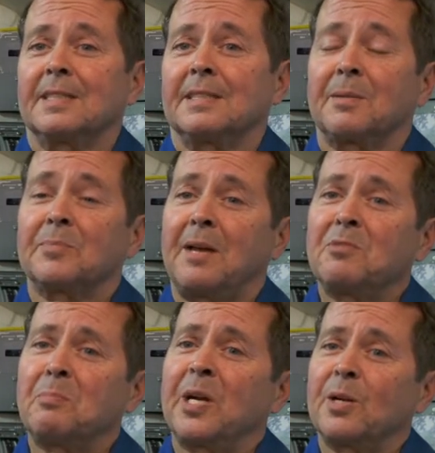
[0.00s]

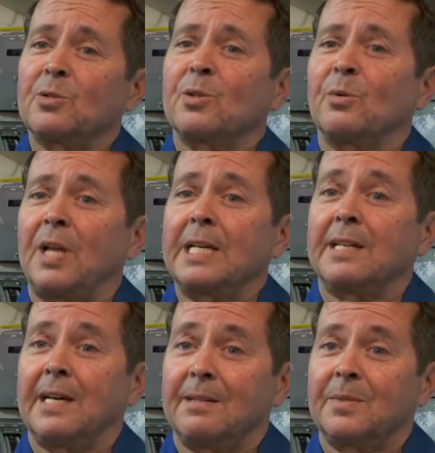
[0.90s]
Sometimes the parents don't like
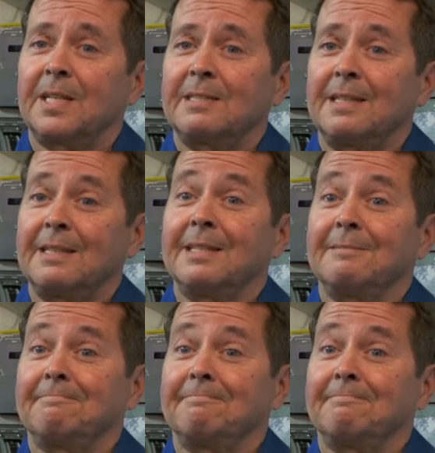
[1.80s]
that when I say that.